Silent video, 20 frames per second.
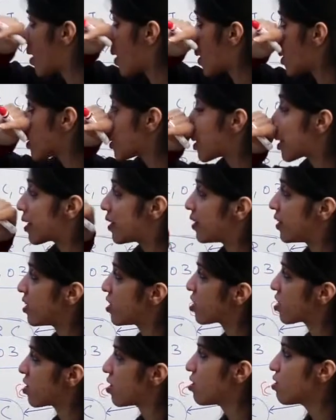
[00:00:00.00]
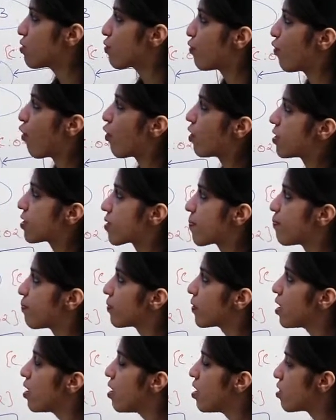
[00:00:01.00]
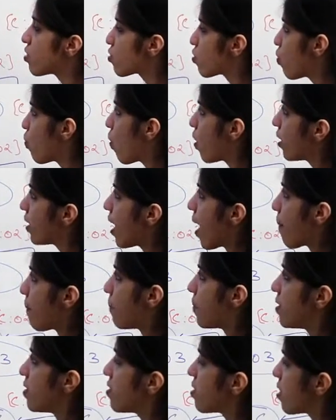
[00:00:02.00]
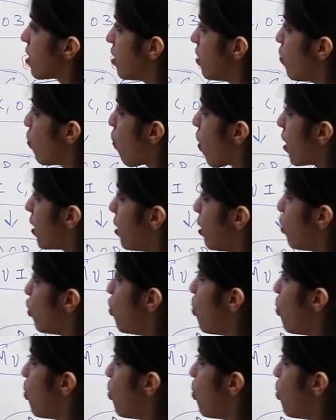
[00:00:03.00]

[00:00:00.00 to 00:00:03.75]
case the condition is false. So what happens in one